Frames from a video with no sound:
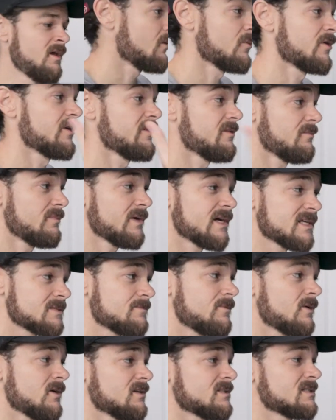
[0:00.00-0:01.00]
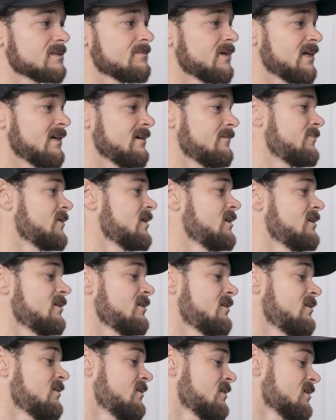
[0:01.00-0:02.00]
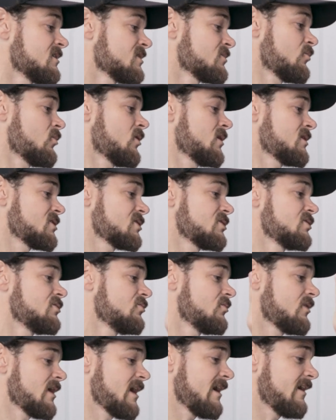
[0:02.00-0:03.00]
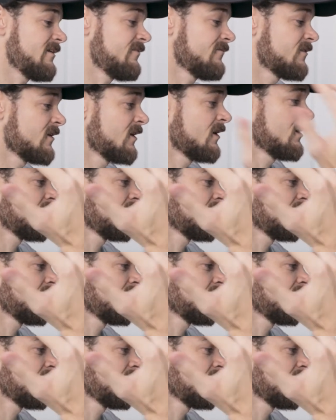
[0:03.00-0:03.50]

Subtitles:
And one of the best parts, in my opinion, is once you have